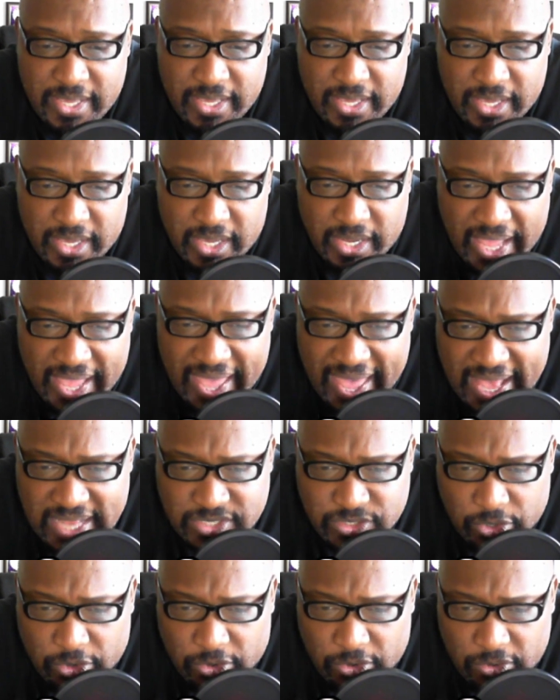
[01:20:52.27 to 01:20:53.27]
And I
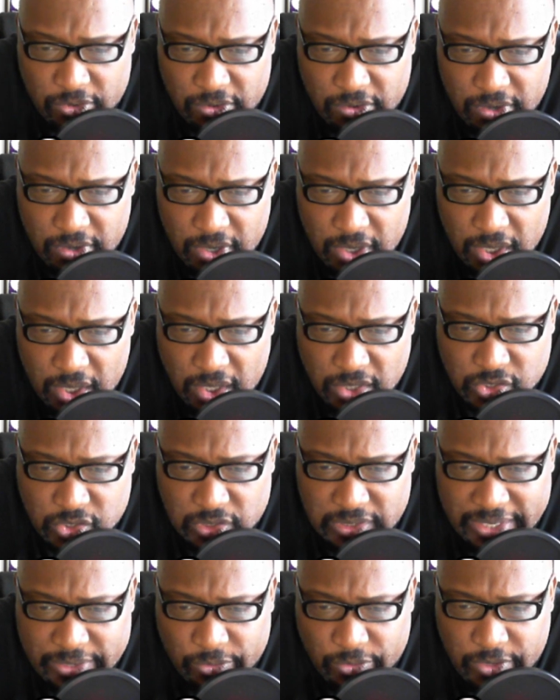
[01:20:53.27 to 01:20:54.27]
asked her to
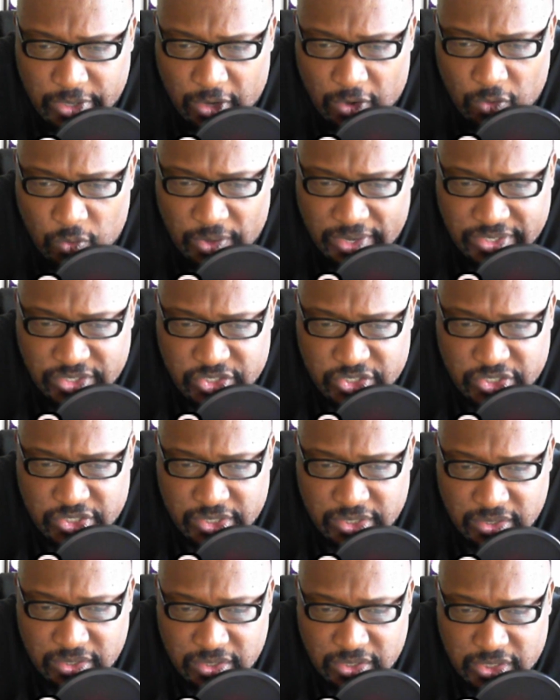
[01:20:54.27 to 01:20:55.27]
let her know when
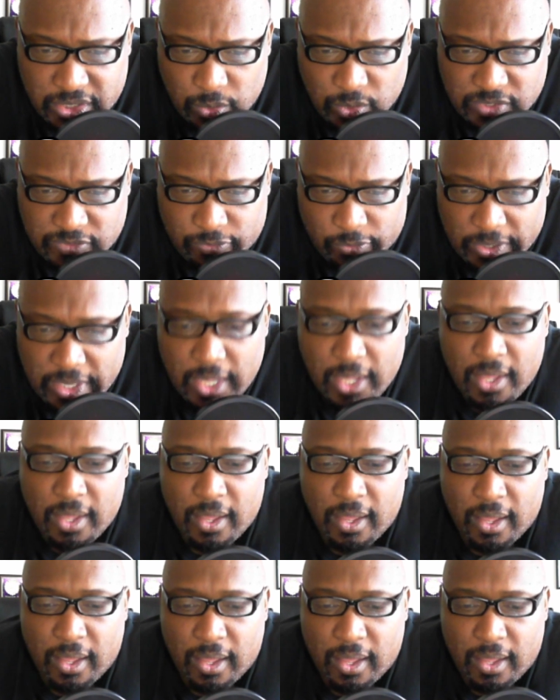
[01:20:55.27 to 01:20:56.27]
she was free.
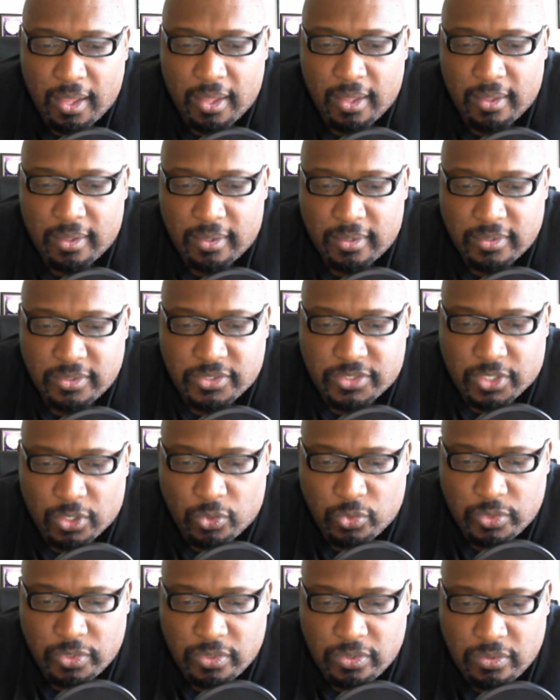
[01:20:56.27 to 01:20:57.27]

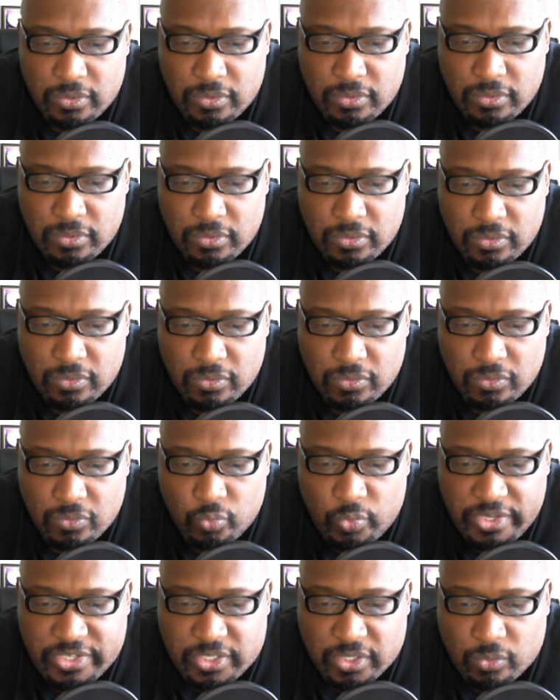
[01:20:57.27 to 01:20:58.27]
So
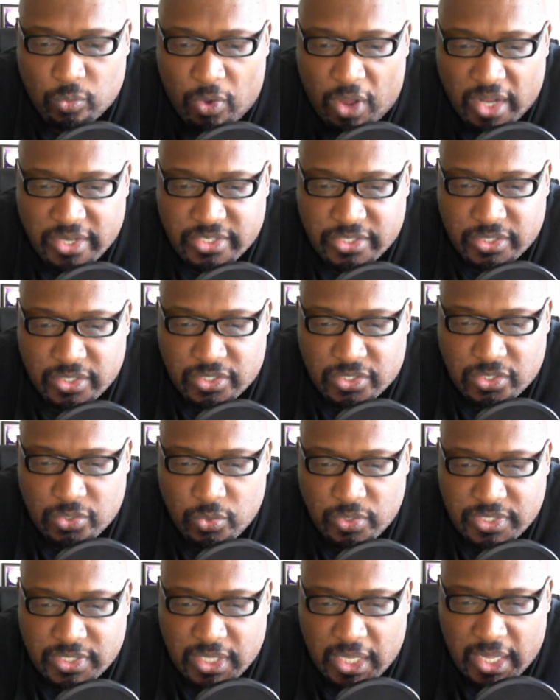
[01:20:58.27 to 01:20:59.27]
we should watch the
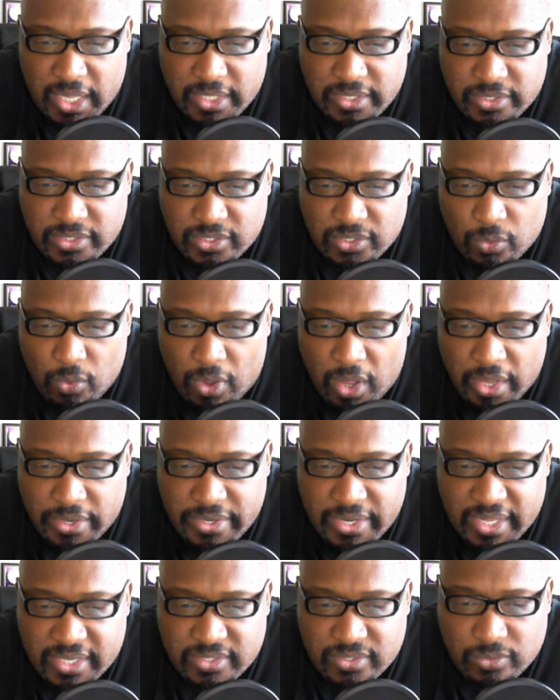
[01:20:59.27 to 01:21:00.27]
Suicide Squad
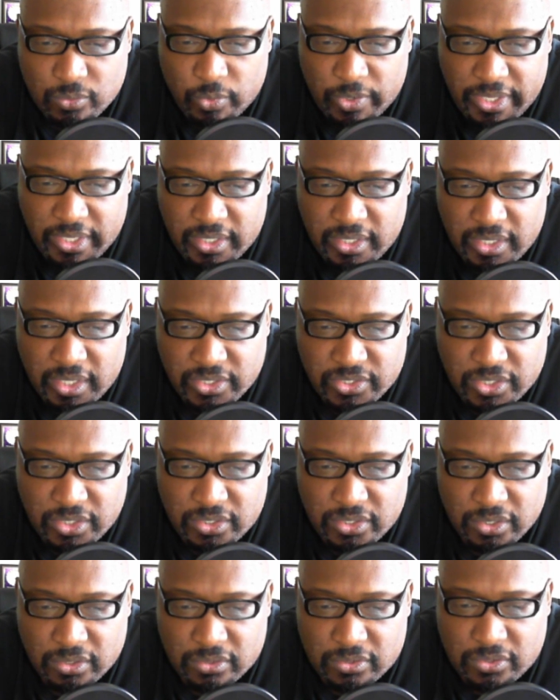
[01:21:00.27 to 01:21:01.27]
next week. And she
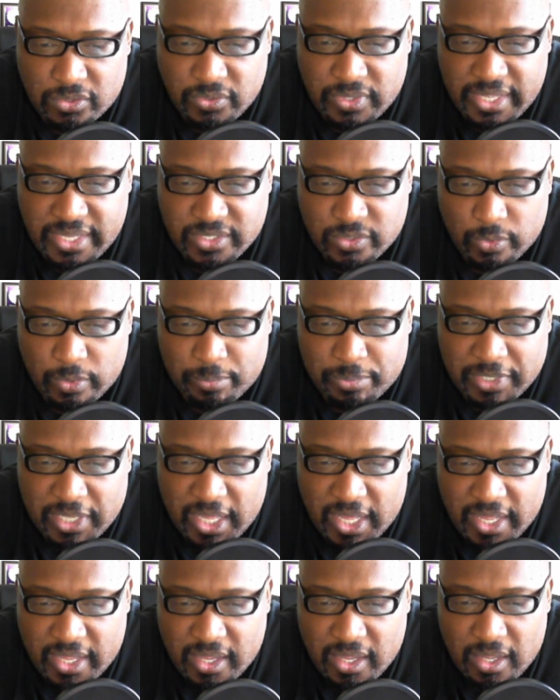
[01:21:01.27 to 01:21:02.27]
took 2 days to
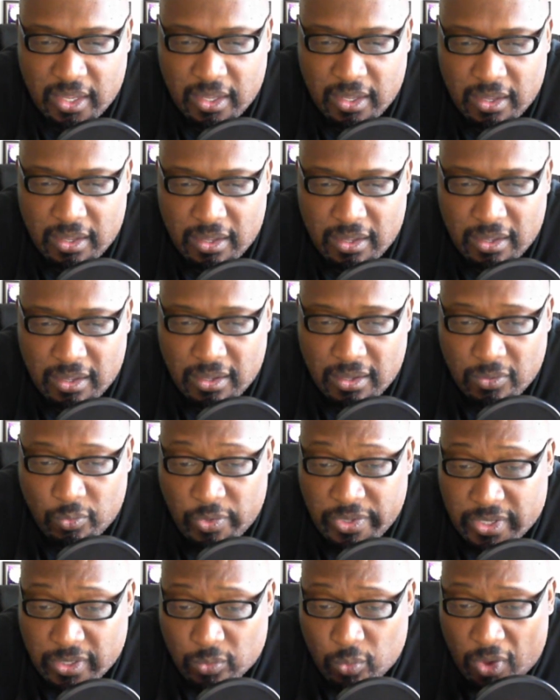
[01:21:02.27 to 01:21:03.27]
reply.
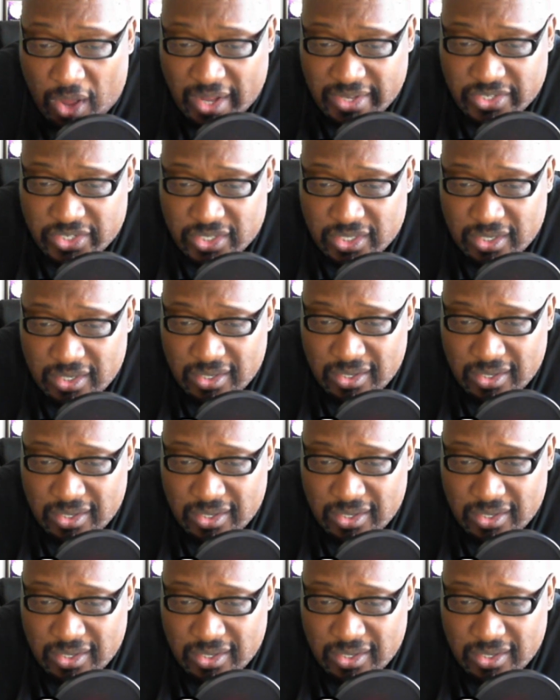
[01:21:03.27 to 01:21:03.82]
We could watch?